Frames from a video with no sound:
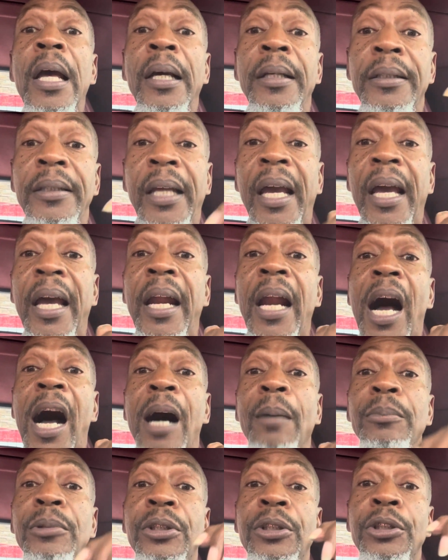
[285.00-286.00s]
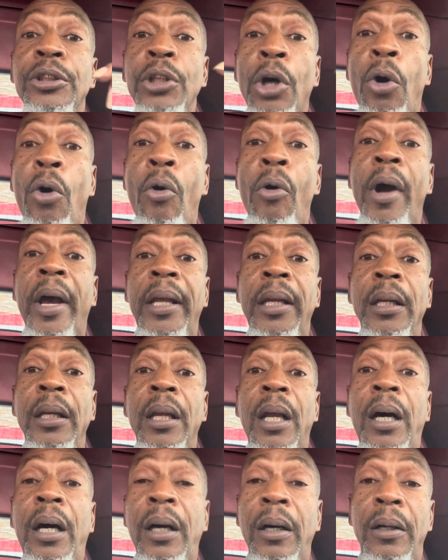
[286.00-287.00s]
then I'm sowing
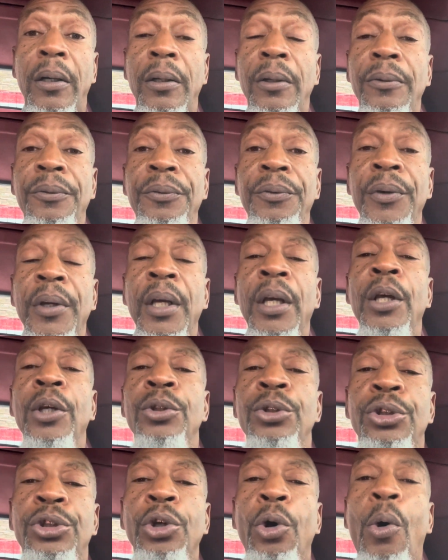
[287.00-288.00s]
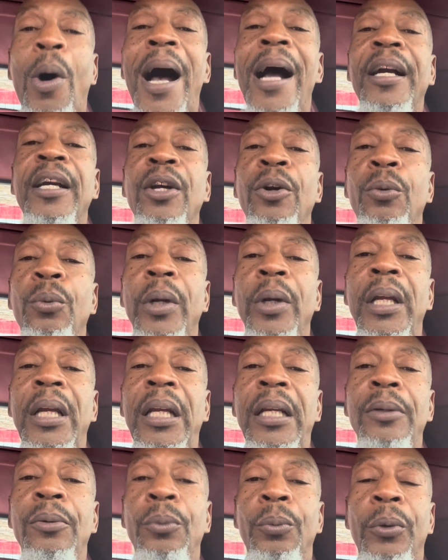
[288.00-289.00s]
love so I
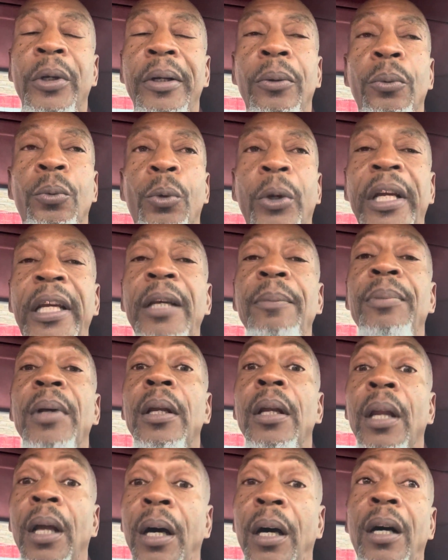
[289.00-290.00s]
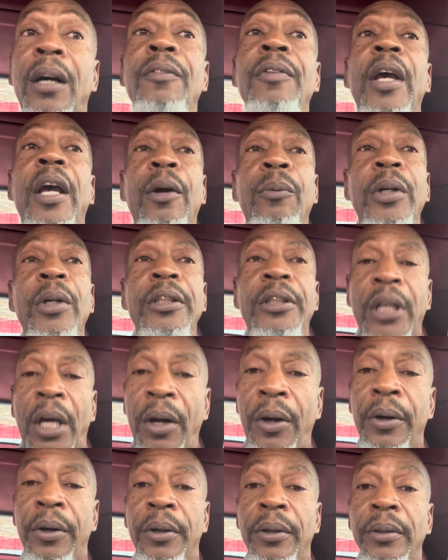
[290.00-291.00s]
can reap love in
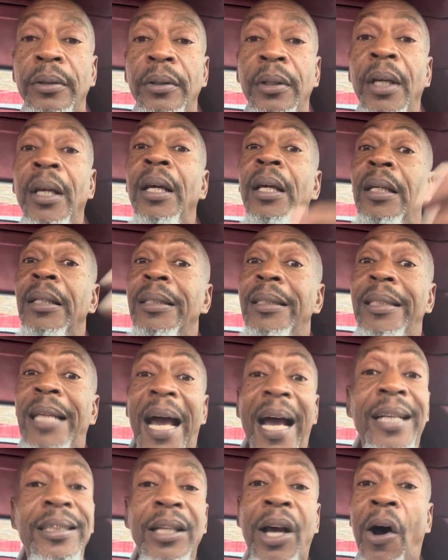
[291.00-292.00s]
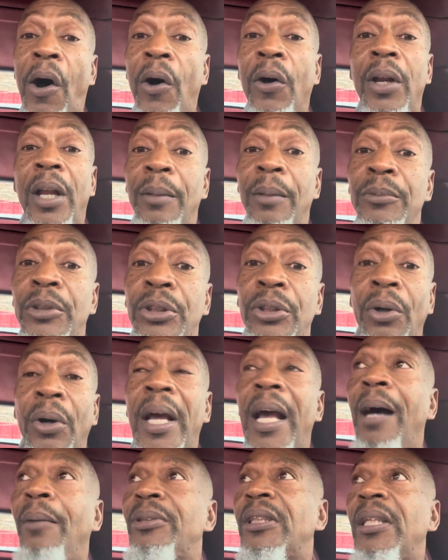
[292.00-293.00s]
return. That's all I'm
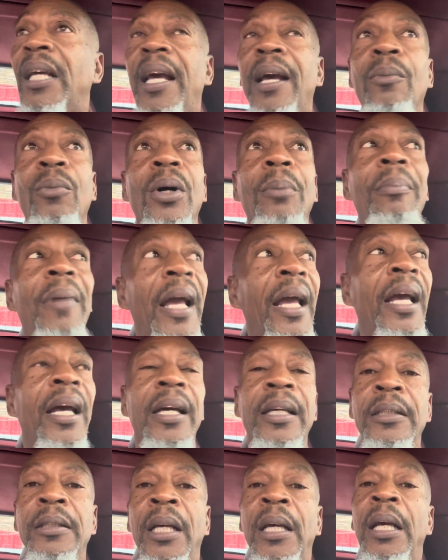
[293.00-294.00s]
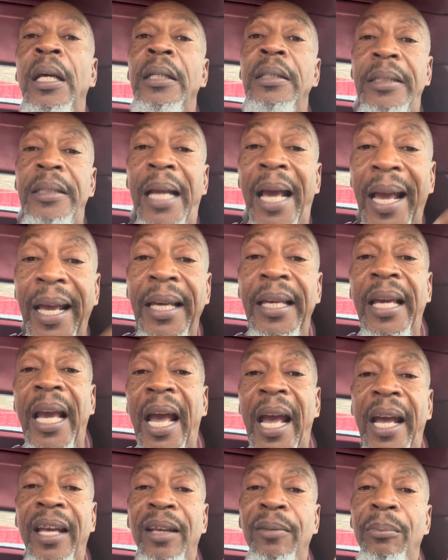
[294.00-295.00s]
saying. Well, man, they
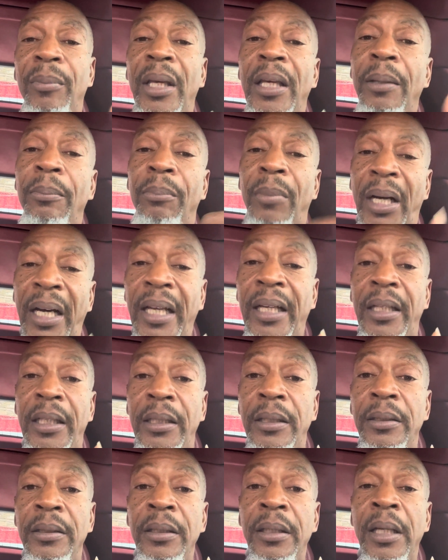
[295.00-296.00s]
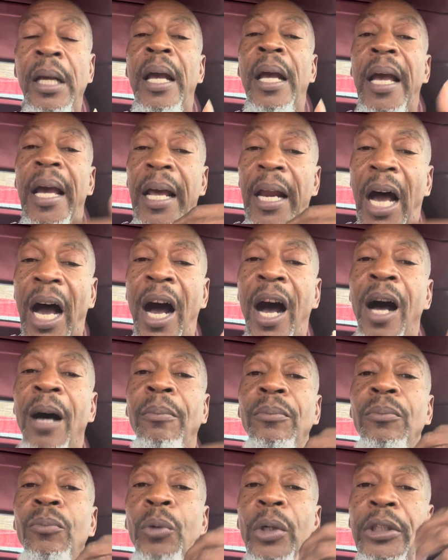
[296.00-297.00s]
gave me money And
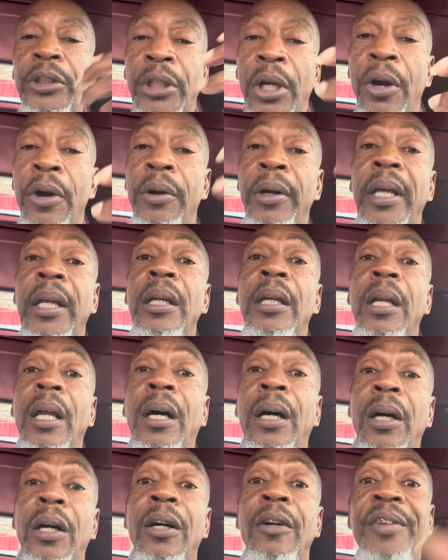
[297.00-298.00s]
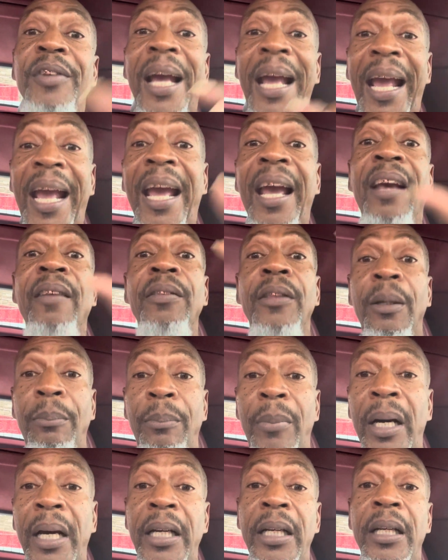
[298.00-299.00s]
I'm returning love and the
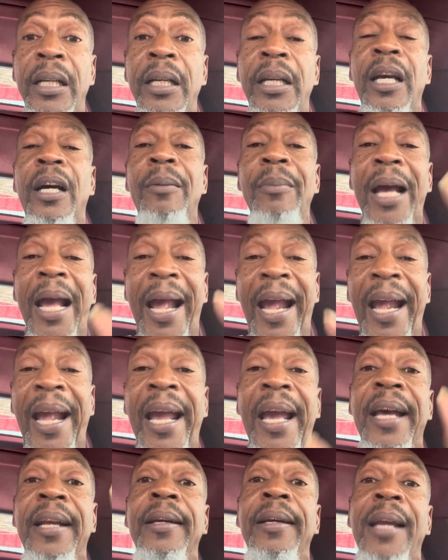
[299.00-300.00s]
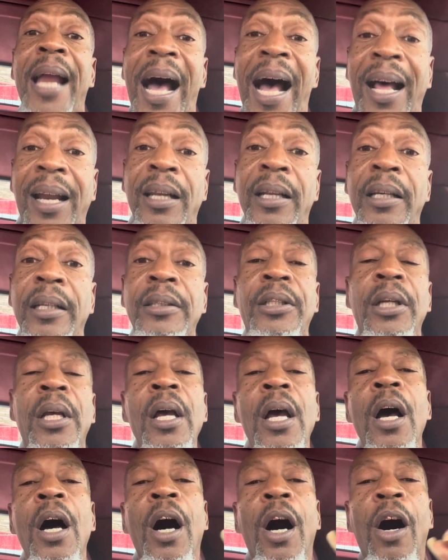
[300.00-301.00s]
money to them and knowledge
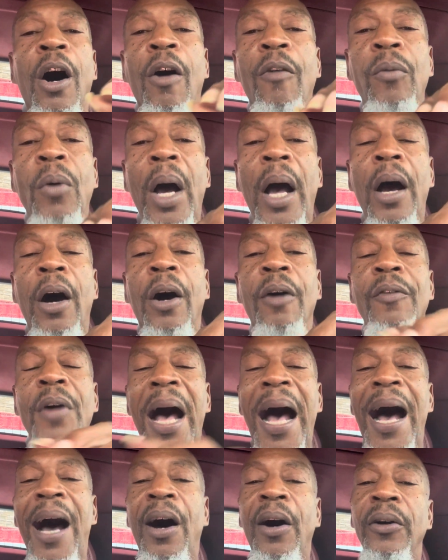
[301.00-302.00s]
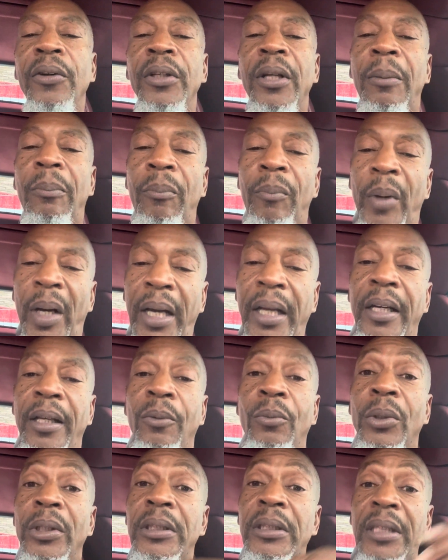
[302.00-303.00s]
of how the money
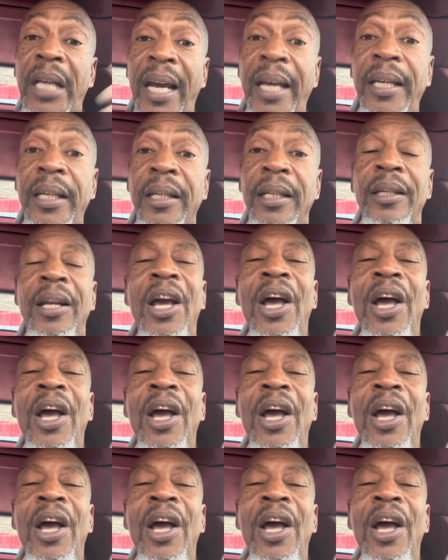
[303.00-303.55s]
was taken.